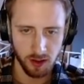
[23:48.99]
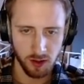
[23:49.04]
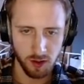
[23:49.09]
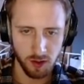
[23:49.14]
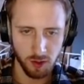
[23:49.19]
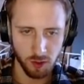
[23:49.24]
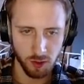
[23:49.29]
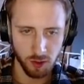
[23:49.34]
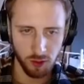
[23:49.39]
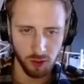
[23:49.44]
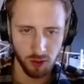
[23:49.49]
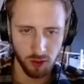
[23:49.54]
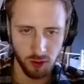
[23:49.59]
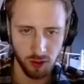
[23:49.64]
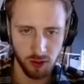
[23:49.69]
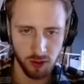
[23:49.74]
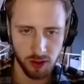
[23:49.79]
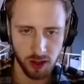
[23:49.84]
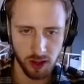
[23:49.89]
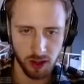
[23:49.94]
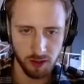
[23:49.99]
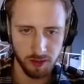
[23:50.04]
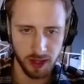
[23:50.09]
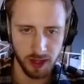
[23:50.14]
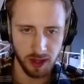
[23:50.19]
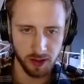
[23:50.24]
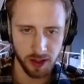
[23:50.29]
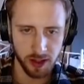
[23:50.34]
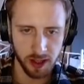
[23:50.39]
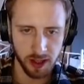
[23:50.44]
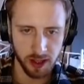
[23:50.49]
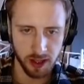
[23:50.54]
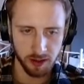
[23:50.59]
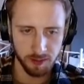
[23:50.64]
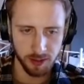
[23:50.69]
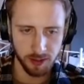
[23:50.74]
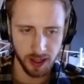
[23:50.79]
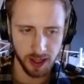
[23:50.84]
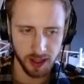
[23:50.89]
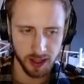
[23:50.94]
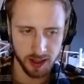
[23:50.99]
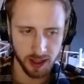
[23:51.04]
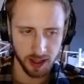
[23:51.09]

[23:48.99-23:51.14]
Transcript: Or come down here and play inside